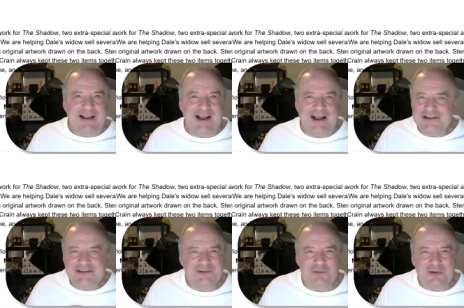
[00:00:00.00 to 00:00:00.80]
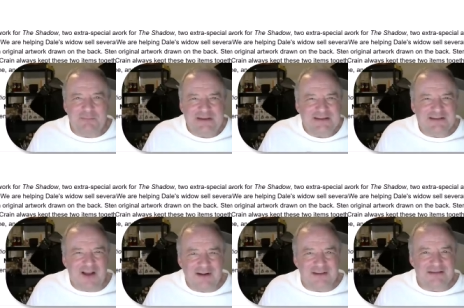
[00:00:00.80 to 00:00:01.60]
I just don't want to be
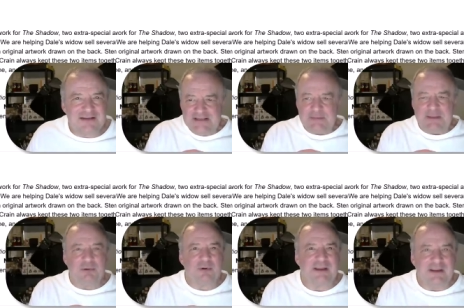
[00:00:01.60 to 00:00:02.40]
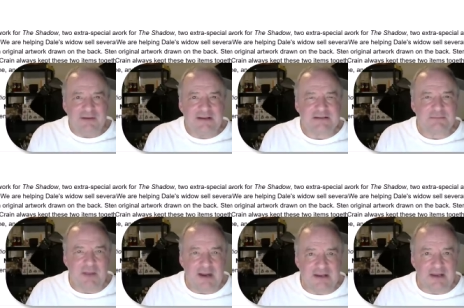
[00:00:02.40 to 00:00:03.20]
dishonest. These people are giving us
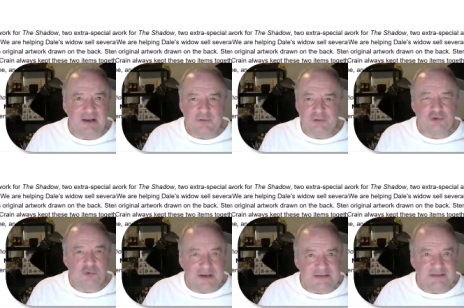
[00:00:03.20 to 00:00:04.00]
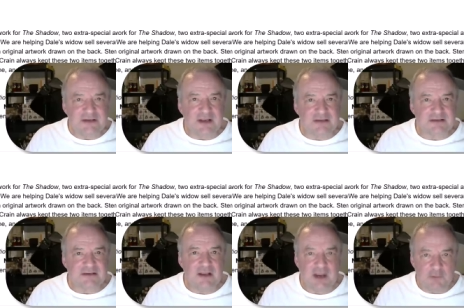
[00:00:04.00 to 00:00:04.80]
money. They're trusting us.
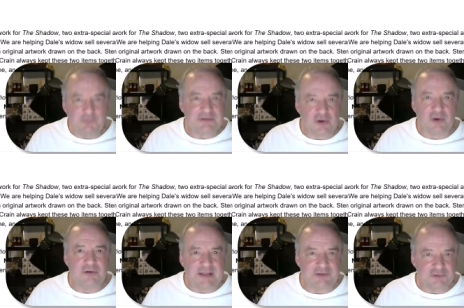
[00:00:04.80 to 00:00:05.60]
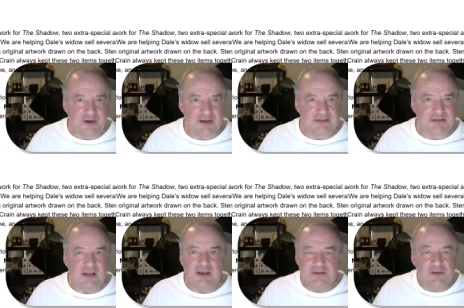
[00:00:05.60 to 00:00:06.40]
I want to earn that trust,
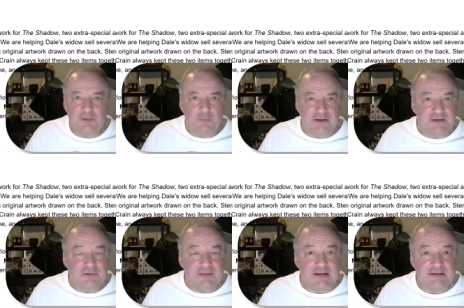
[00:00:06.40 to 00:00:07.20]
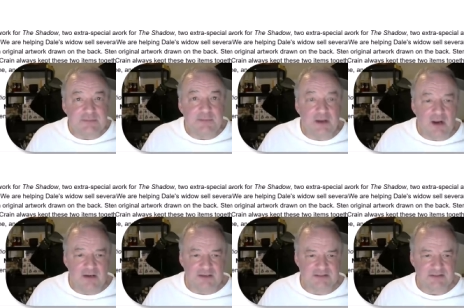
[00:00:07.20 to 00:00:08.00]
and the only way to do that is to be
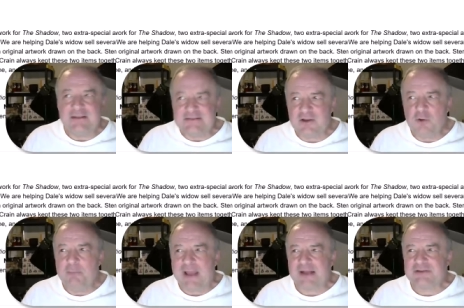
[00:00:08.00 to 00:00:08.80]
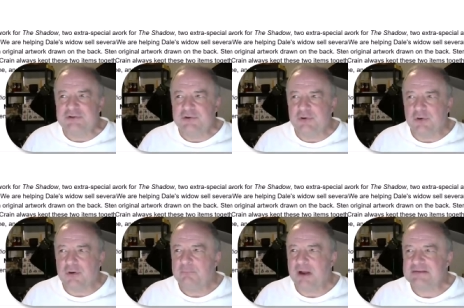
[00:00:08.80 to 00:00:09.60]
honest. Let's go back to
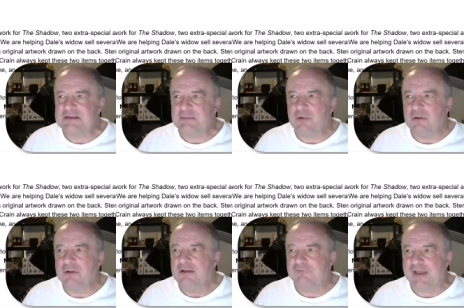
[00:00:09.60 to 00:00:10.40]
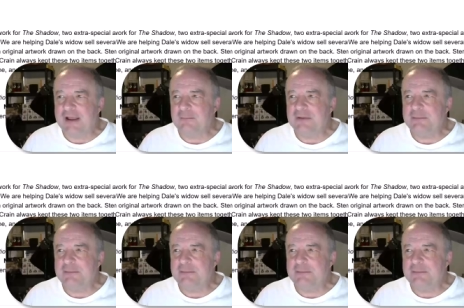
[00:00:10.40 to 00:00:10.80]
your possible family